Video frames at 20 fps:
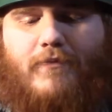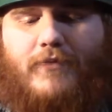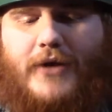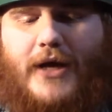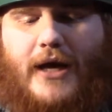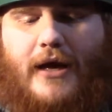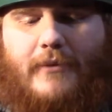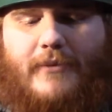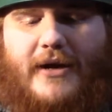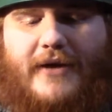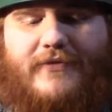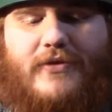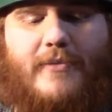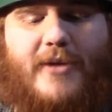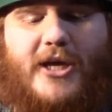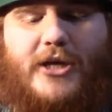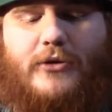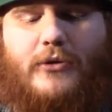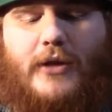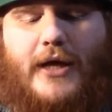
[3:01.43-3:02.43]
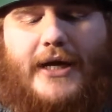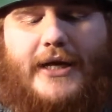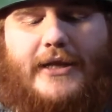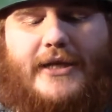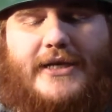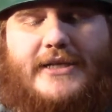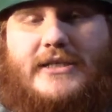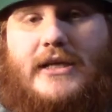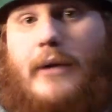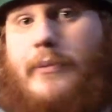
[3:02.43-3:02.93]
And if they make a new line of
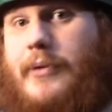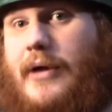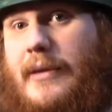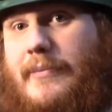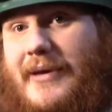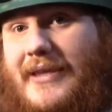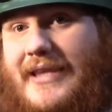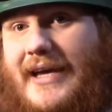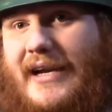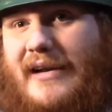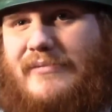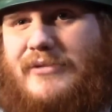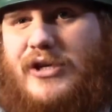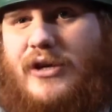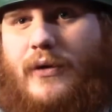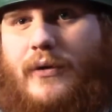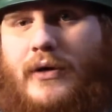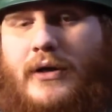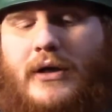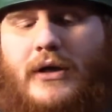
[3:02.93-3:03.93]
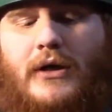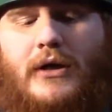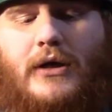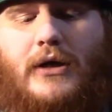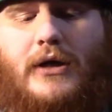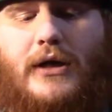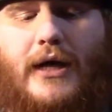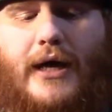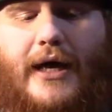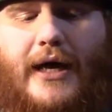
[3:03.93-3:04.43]
this, I'll probably pick that up too.
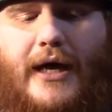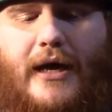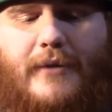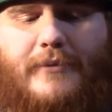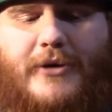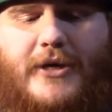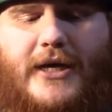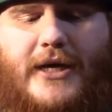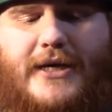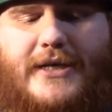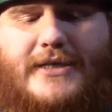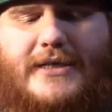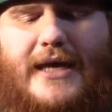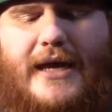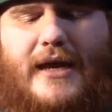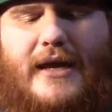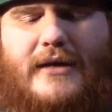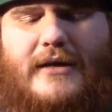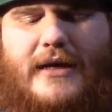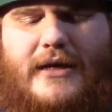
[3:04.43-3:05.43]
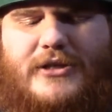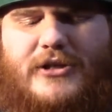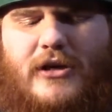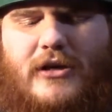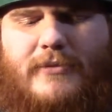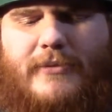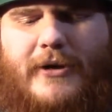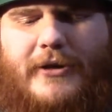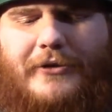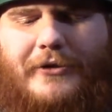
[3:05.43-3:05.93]
And I'll
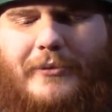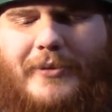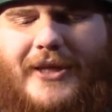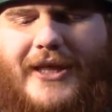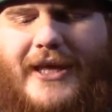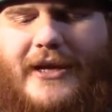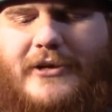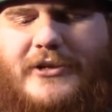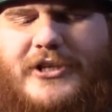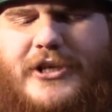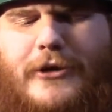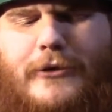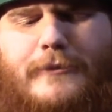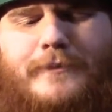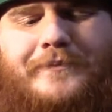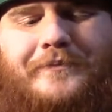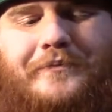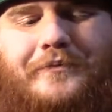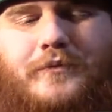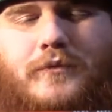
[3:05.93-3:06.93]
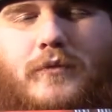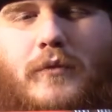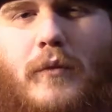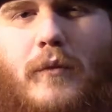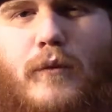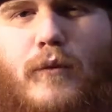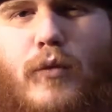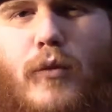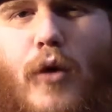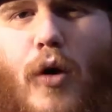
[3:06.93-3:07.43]
talk about it a little bit later too,
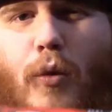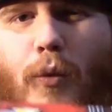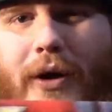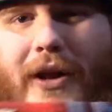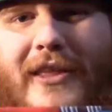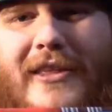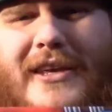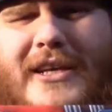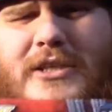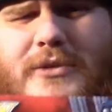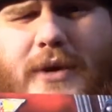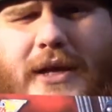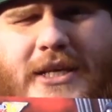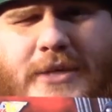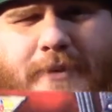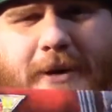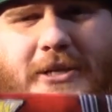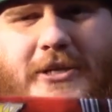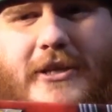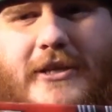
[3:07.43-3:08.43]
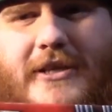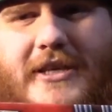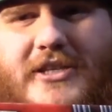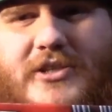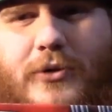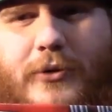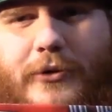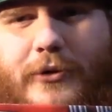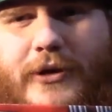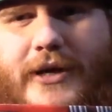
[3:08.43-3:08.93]
one of the things with especially
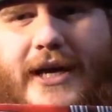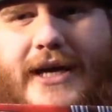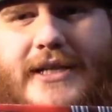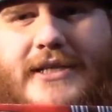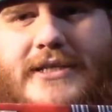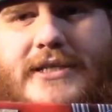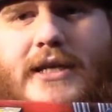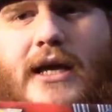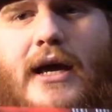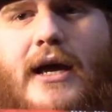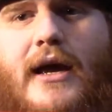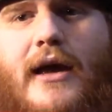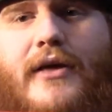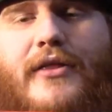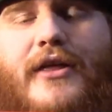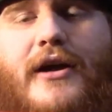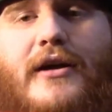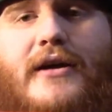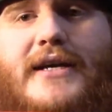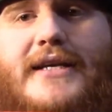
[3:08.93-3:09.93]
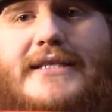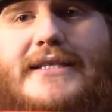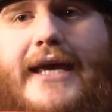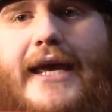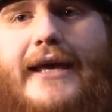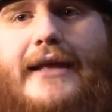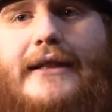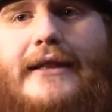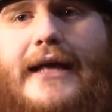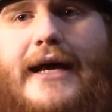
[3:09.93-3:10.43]
these older kits, there is
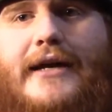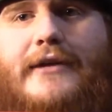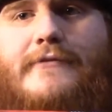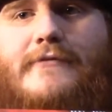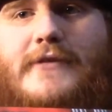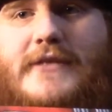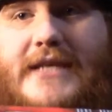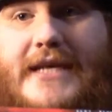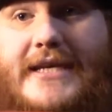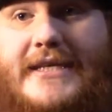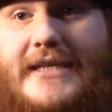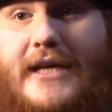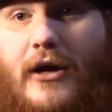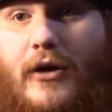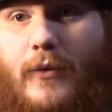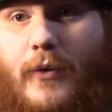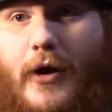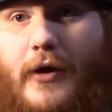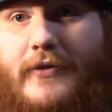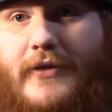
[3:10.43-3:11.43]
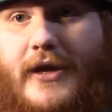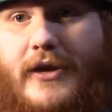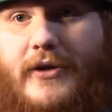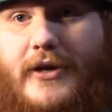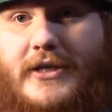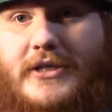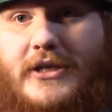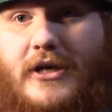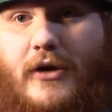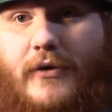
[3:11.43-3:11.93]
a lot of detail work that you
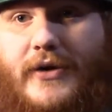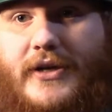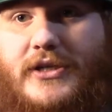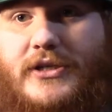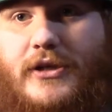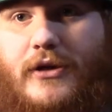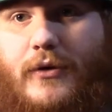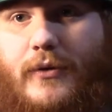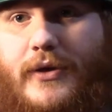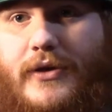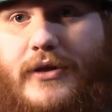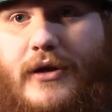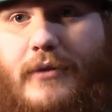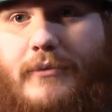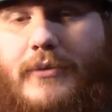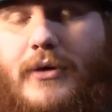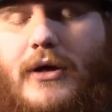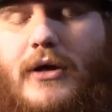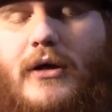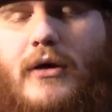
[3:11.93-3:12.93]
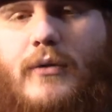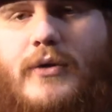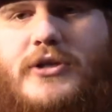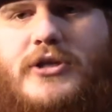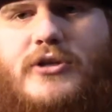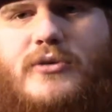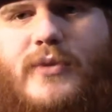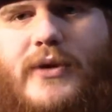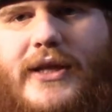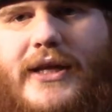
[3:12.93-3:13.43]
get to go into with them,
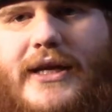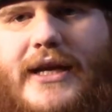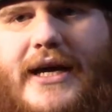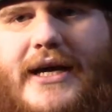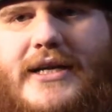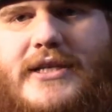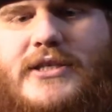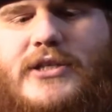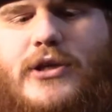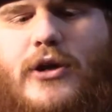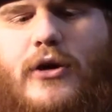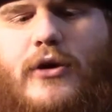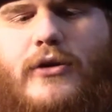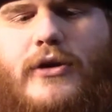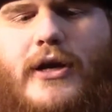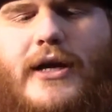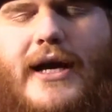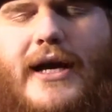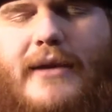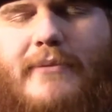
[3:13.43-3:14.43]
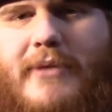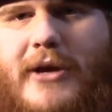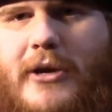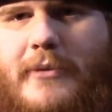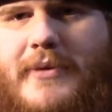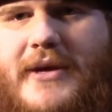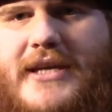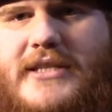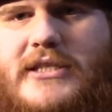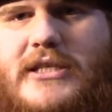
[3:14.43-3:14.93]
which is really nice. So they're kind of
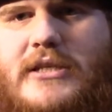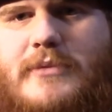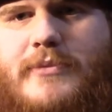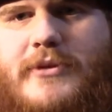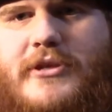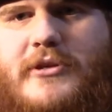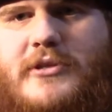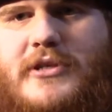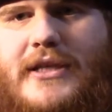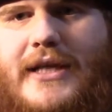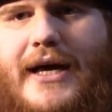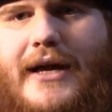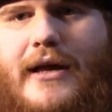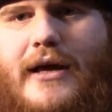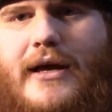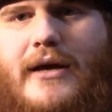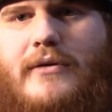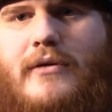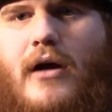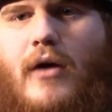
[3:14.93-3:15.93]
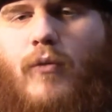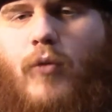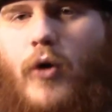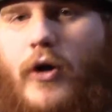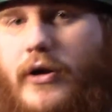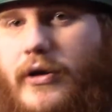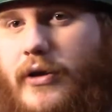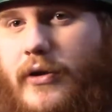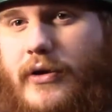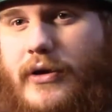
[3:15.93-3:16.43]
bigger pieces, but there's a lot of
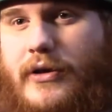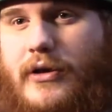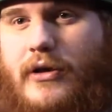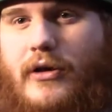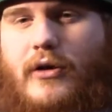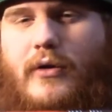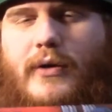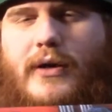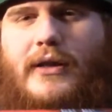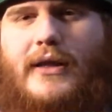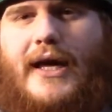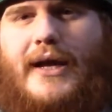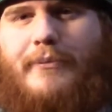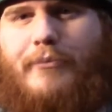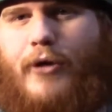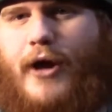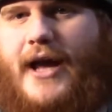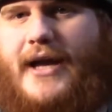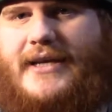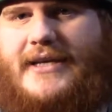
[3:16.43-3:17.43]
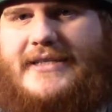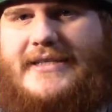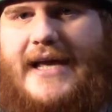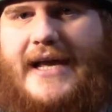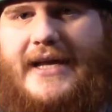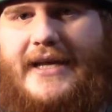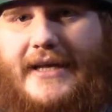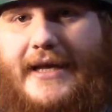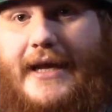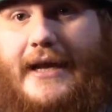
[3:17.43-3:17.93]
work you can do and a lot of practice
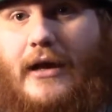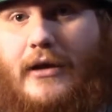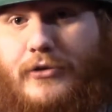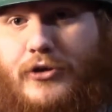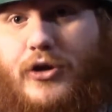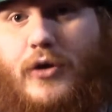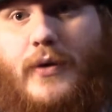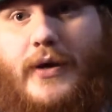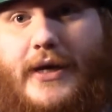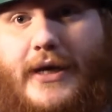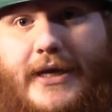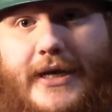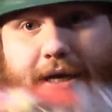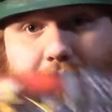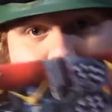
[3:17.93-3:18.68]
I can get doing a kit